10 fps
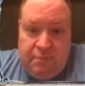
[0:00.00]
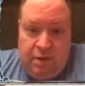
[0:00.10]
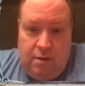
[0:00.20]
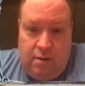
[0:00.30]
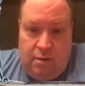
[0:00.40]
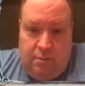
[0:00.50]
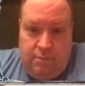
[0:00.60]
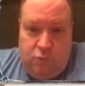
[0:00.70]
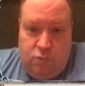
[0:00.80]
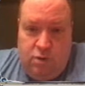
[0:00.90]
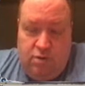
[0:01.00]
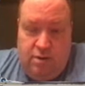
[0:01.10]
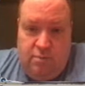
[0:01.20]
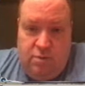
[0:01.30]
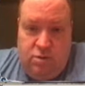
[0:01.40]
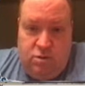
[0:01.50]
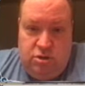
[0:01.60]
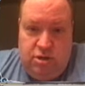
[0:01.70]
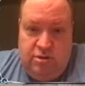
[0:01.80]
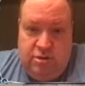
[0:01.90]
One of the
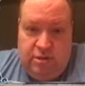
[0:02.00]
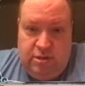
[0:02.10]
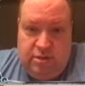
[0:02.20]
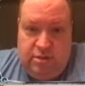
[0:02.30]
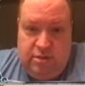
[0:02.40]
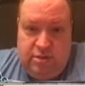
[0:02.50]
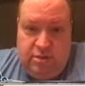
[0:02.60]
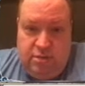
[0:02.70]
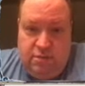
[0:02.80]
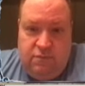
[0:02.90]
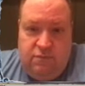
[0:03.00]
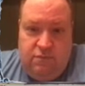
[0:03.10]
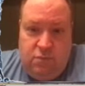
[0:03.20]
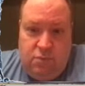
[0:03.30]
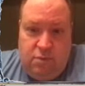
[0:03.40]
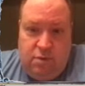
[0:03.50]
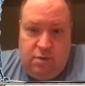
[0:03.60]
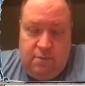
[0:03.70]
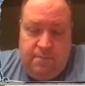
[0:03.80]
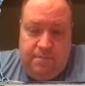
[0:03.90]
Majestics
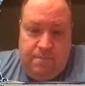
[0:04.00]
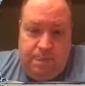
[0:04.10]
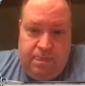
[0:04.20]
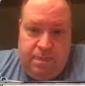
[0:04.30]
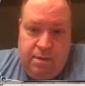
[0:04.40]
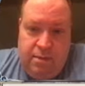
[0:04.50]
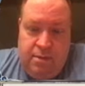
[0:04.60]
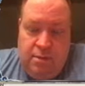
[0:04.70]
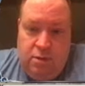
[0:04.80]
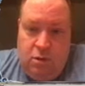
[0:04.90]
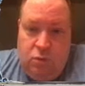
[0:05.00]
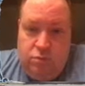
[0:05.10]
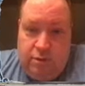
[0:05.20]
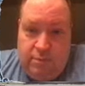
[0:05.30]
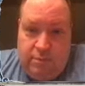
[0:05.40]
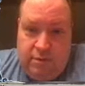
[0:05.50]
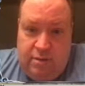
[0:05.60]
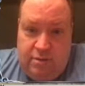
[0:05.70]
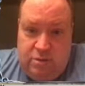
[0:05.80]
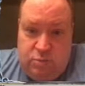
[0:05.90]
for Oldhim is
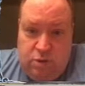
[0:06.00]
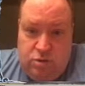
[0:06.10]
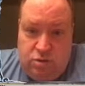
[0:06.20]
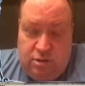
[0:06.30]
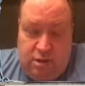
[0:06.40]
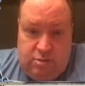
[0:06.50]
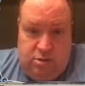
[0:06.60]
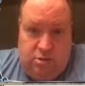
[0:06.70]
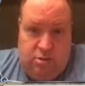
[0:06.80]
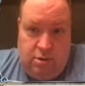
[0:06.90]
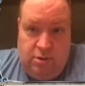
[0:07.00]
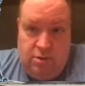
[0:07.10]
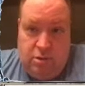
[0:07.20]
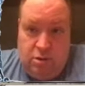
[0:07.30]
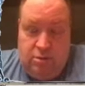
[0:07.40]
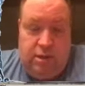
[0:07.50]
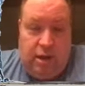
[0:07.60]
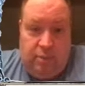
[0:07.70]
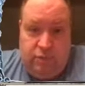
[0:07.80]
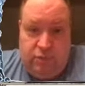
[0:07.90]
his specialization card. Now this card is
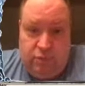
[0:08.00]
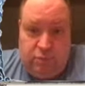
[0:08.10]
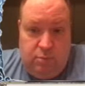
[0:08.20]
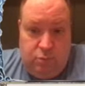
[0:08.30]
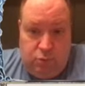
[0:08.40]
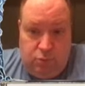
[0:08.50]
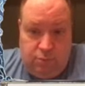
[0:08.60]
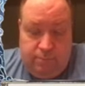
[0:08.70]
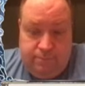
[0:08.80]
absolutely brutal.